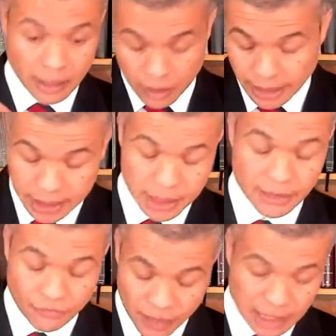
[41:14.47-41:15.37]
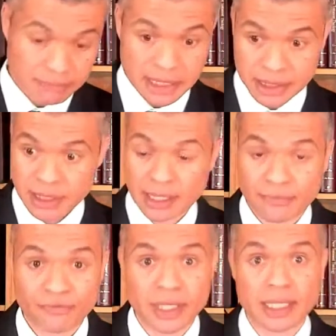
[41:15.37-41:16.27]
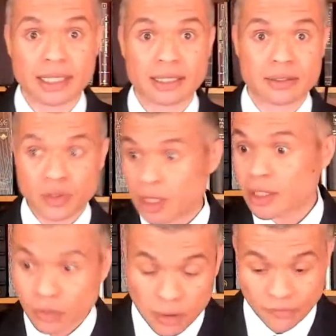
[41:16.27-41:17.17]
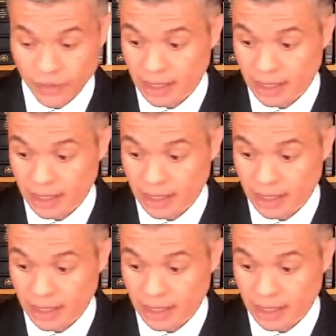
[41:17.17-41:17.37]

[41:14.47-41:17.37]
occasionally find myself nodding off.